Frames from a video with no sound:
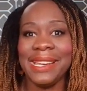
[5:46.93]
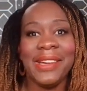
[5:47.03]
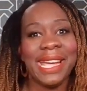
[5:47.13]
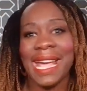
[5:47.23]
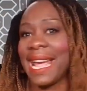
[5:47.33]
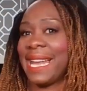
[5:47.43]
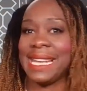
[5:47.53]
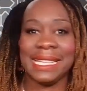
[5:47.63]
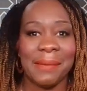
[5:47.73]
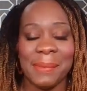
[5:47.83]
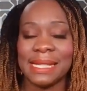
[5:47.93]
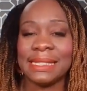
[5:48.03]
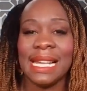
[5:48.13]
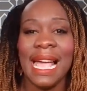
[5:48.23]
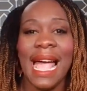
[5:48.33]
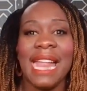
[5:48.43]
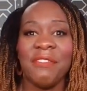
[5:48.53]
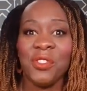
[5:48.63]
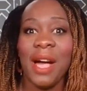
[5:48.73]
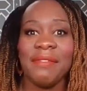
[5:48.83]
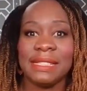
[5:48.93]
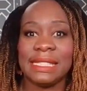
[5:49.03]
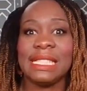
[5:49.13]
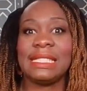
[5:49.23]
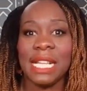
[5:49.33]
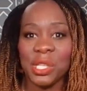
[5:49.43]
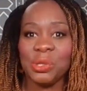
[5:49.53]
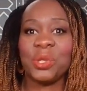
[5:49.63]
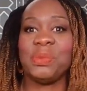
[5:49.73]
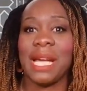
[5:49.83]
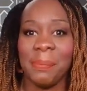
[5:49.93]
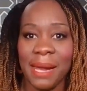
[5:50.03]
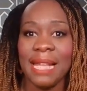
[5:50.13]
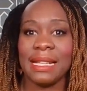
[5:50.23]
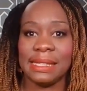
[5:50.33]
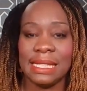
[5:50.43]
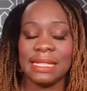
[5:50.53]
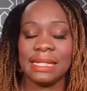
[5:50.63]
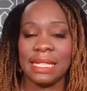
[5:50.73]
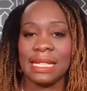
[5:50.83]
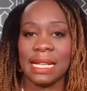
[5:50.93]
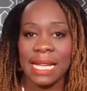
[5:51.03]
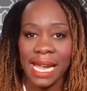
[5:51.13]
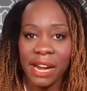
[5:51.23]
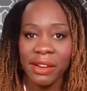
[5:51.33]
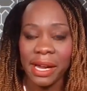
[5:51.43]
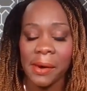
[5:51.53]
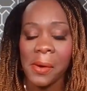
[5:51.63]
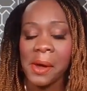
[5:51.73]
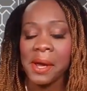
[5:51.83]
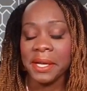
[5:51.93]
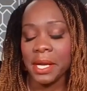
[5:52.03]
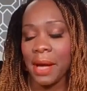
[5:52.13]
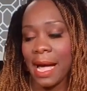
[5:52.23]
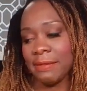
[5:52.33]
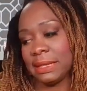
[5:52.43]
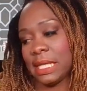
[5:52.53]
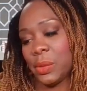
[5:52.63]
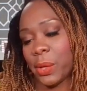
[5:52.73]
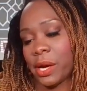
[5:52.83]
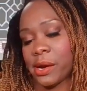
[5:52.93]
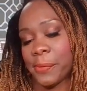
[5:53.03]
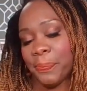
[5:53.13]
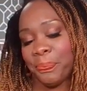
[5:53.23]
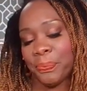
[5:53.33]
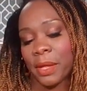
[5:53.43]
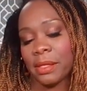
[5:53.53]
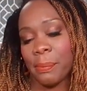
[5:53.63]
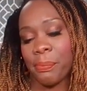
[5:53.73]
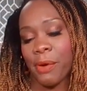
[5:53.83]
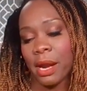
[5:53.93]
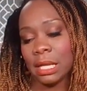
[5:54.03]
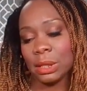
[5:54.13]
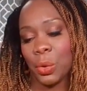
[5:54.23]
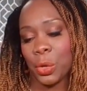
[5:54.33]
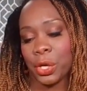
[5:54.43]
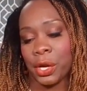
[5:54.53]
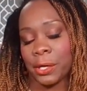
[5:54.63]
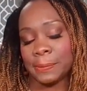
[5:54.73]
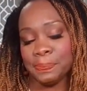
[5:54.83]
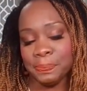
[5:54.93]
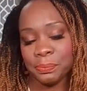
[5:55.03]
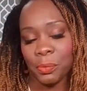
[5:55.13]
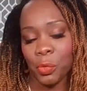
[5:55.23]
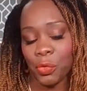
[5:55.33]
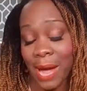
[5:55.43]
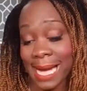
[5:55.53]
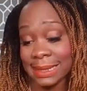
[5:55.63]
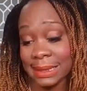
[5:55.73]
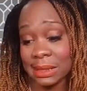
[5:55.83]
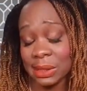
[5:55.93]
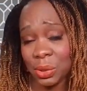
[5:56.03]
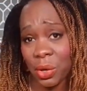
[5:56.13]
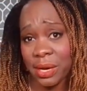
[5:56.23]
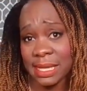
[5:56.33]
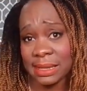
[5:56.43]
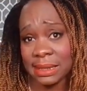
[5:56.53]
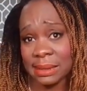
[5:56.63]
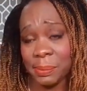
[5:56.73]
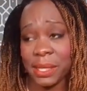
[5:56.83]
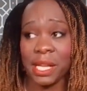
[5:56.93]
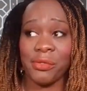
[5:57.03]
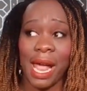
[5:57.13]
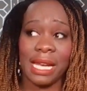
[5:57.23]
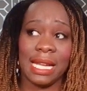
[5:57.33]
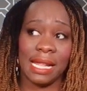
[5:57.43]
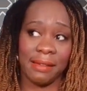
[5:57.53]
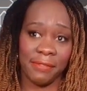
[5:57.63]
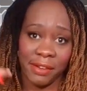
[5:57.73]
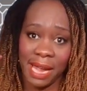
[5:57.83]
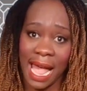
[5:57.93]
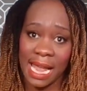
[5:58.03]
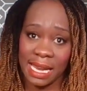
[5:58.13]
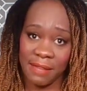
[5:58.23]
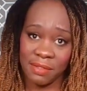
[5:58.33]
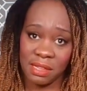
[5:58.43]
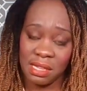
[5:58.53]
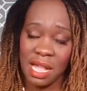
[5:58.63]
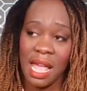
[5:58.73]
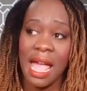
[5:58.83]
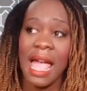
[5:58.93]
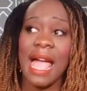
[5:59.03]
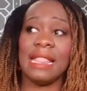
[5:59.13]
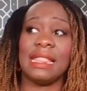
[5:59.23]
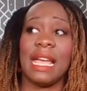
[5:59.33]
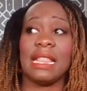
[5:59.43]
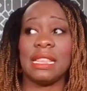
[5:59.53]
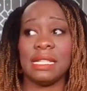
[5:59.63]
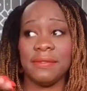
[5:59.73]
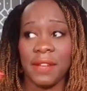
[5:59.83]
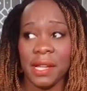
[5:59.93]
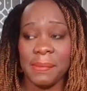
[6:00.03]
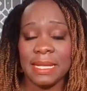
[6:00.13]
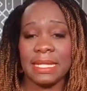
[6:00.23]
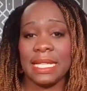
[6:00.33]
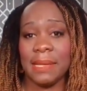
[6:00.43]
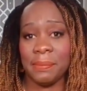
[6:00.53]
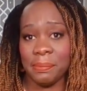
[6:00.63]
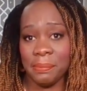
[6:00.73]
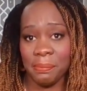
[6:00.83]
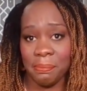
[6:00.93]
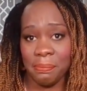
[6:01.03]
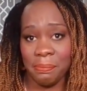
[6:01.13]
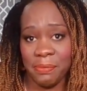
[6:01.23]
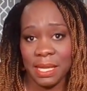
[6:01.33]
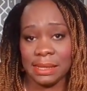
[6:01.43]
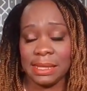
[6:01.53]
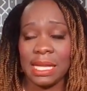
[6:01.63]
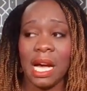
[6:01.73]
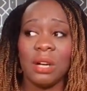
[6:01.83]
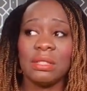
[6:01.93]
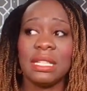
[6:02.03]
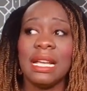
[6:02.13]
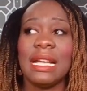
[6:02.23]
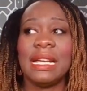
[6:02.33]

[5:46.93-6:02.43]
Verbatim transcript: you know, you can get hit and miss. And if you have the skill set, you should be applying that skill set in that area. Now, I've seen where the product owner writes the stories, but they write it at a very high level. And then the development team builds it out.